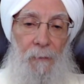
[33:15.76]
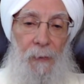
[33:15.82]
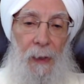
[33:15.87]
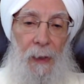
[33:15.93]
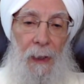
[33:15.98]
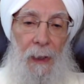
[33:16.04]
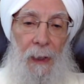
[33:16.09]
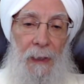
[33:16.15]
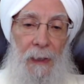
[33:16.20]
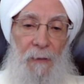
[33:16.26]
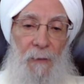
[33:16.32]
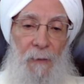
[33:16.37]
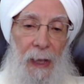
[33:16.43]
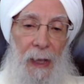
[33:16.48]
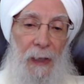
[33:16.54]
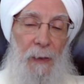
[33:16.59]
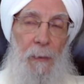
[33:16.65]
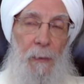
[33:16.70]
is a
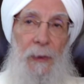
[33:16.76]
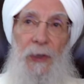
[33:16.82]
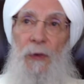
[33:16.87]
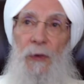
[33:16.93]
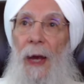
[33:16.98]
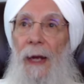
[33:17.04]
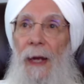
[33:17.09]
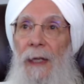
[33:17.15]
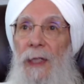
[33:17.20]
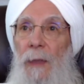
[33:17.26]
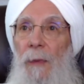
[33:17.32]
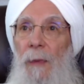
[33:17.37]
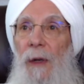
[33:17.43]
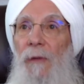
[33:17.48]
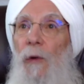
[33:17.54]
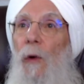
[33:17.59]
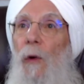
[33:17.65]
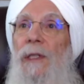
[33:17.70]
valuable strategy.
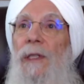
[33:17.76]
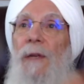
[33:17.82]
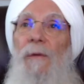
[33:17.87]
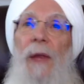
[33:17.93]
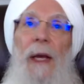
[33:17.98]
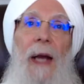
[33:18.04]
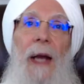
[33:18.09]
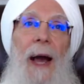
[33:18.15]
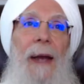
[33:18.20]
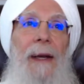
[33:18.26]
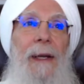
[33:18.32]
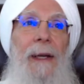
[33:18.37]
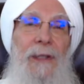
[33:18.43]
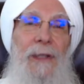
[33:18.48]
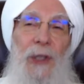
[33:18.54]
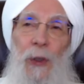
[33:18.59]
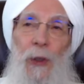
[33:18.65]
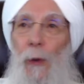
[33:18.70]
But of course, if they got it
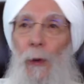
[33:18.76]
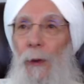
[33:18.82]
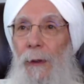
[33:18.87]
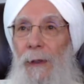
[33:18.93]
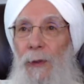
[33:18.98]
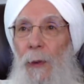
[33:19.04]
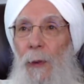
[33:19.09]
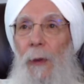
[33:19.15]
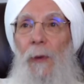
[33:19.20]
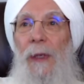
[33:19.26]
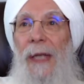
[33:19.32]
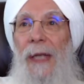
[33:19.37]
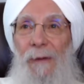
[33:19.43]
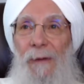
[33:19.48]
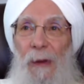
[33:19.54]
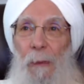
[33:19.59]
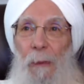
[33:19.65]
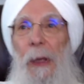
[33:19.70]
in schools, we wouldn't
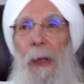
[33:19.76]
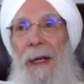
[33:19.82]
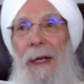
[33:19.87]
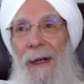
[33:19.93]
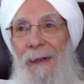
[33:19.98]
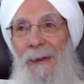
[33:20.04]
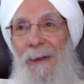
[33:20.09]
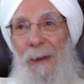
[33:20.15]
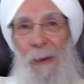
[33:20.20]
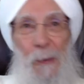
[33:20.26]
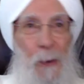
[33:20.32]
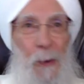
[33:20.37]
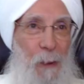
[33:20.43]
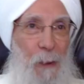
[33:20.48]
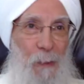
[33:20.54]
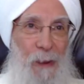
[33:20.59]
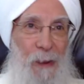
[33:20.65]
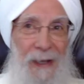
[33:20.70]
have to bring it into the
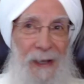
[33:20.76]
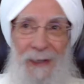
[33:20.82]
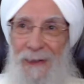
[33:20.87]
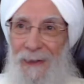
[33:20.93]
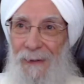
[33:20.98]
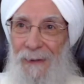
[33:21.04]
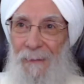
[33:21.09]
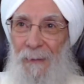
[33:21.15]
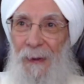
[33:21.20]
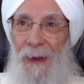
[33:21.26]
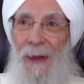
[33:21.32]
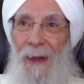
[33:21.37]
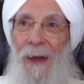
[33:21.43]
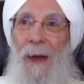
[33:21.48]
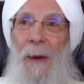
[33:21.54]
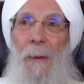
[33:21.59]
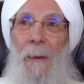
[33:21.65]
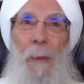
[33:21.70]
workplace.
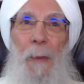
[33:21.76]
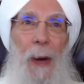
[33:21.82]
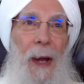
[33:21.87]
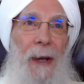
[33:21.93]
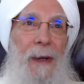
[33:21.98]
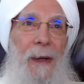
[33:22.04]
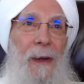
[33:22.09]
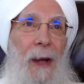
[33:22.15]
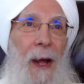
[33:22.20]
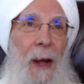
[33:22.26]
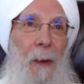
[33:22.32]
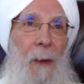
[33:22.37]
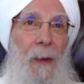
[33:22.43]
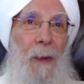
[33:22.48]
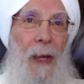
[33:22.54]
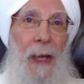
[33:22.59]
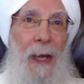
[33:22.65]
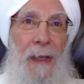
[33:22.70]
But
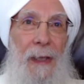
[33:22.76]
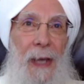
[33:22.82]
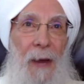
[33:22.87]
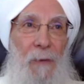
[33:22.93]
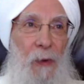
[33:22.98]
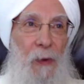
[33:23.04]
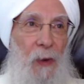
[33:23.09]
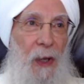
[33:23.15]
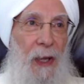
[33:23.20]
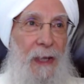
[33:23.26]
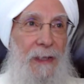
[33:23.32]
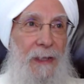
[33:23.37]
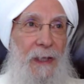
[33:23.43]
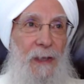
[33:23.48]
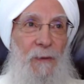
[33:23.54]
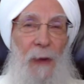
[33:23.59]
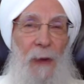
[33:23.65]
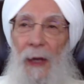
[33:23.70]
it
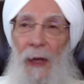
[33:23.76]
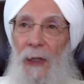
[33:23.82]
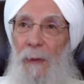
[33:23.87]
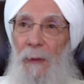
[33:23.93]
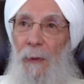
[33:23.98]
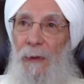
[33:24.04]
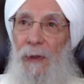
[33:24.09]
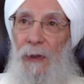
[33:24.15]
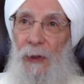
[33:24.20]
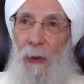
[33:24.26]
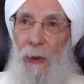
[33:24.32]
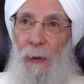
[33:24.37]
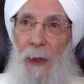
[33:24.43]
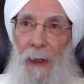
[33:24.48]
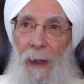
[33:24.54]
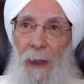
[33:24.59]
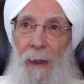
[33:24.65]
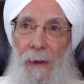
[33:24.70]
nevertheless is valuable to do
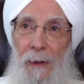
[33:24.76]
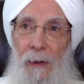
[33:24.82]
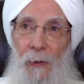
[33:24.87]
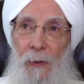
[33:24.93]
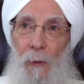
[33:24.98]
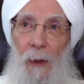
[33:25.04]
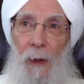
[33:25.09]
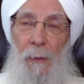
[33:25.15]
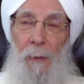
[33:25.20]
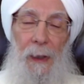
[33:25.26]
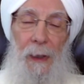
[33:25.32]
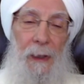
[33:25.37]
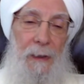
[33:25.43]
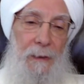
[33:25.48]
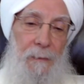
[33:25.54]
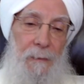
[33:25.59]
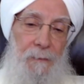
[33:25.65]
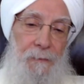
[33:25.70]
it into the workplace.